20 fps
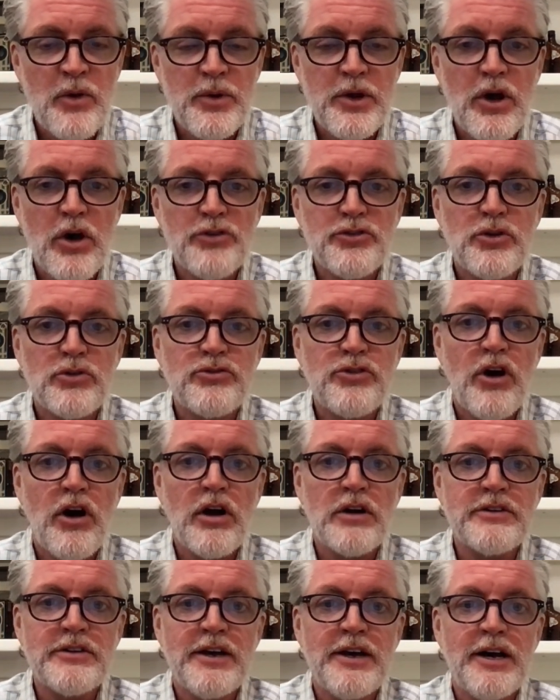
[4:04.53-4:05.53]
We also
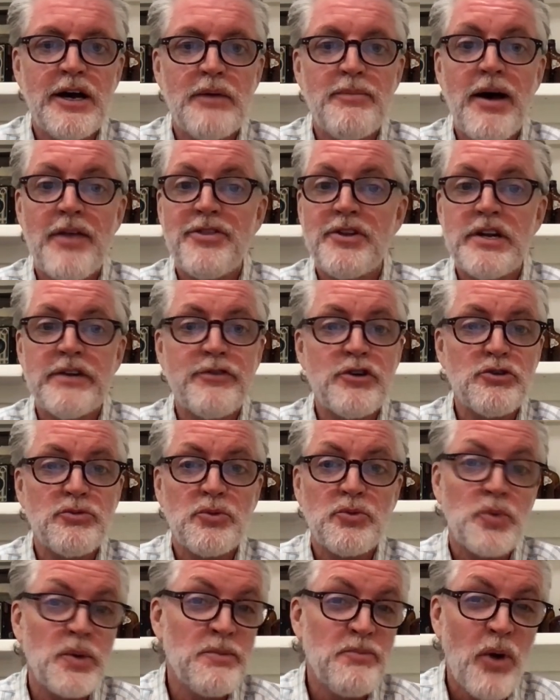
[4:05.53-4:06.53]
talked about the difference
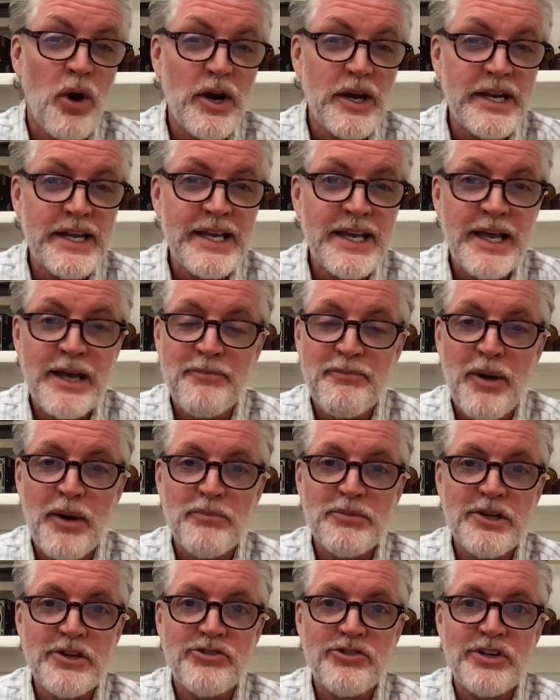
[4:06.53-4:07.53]
between marketing and
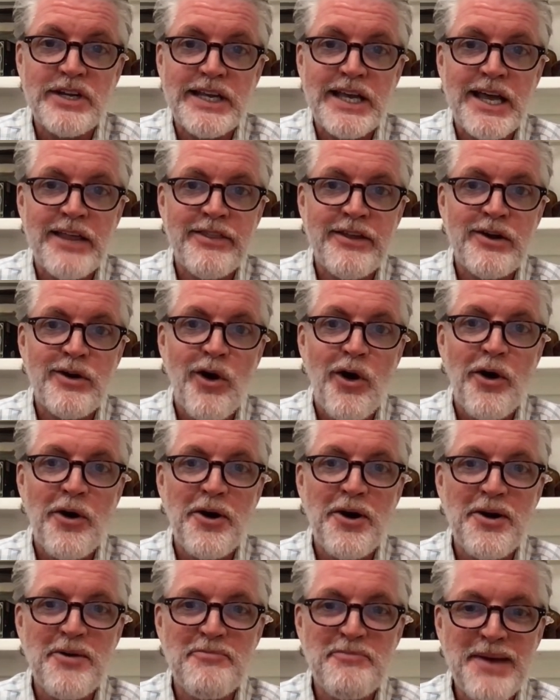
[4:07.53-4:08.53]
publicity, and there
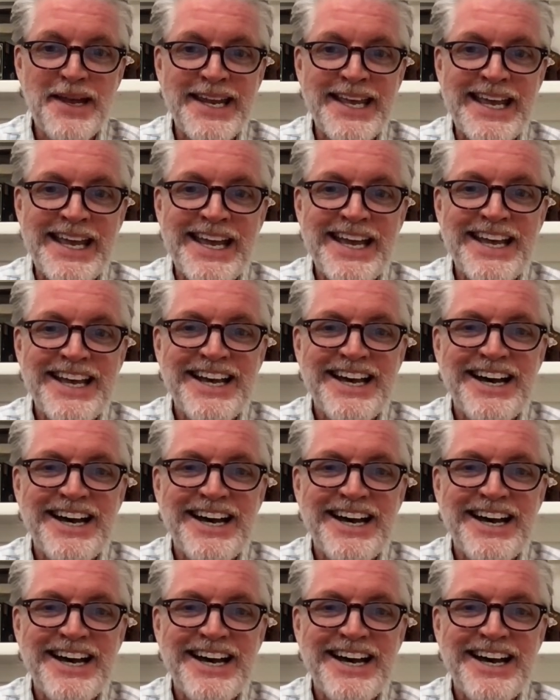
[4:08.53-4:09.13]
are many.